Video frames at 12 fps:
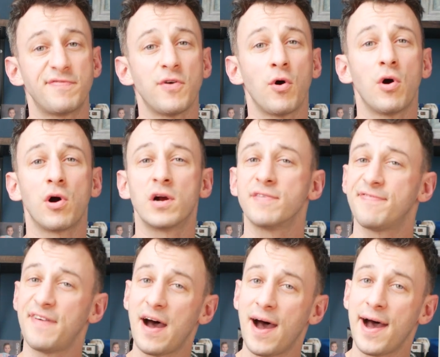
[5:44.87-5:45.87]
4,
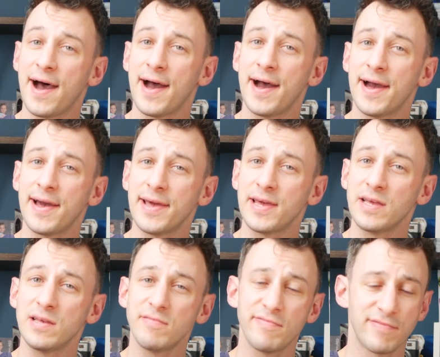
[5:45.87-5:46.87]

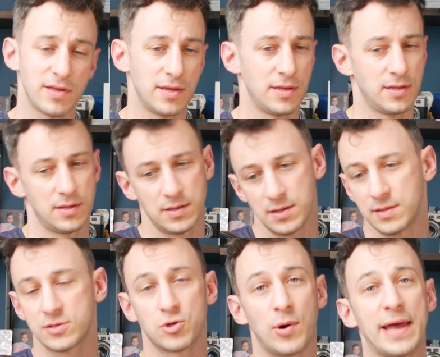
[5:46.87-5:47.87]
5
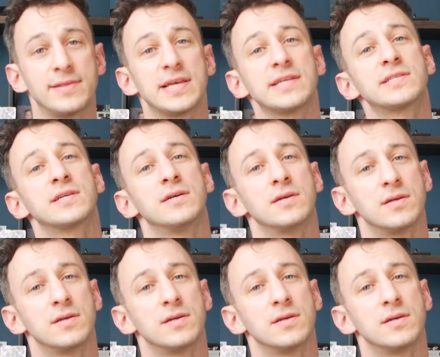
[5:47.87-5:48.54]
to end it.